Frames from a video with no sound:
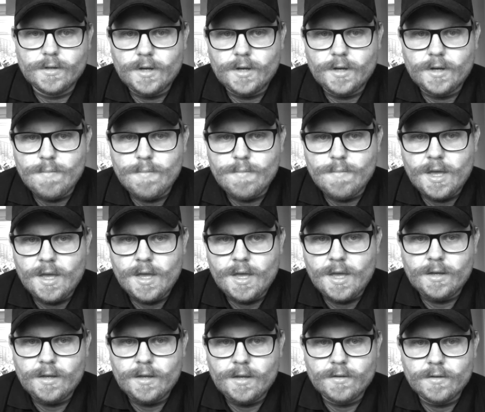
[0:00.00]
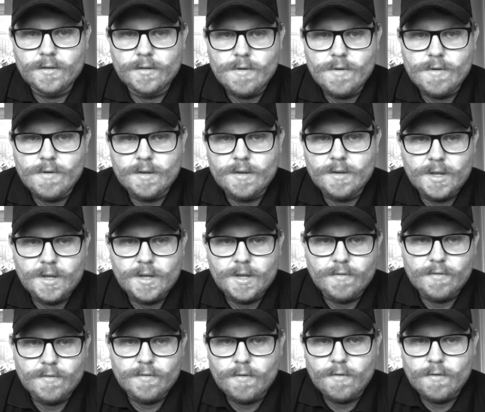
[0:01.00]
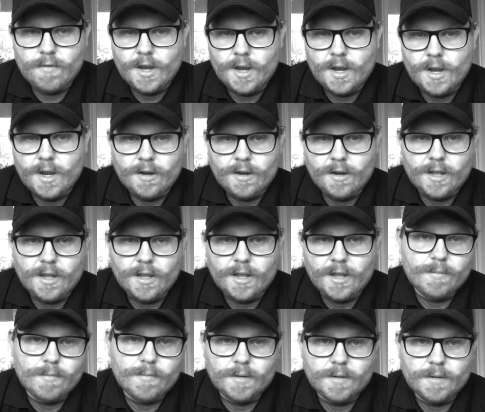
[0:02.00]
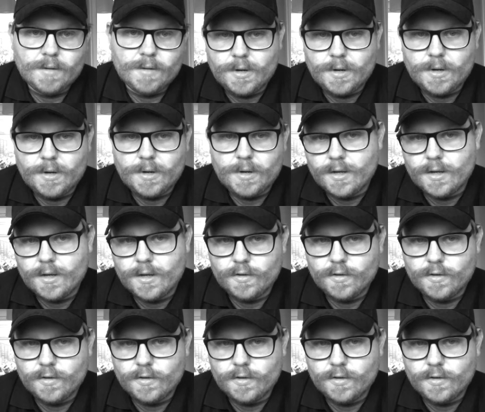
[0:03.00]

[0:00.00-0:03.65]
I'm me, don't need to be involved in anything like that, blah, blah, blah,